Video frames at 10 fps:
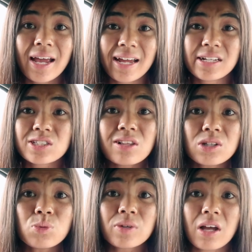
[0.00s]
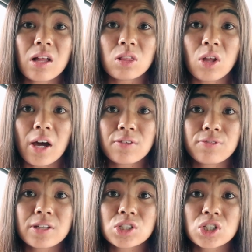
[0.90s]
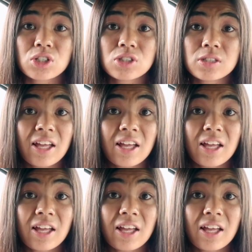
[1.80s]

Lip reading: and it's loaded with a lot of features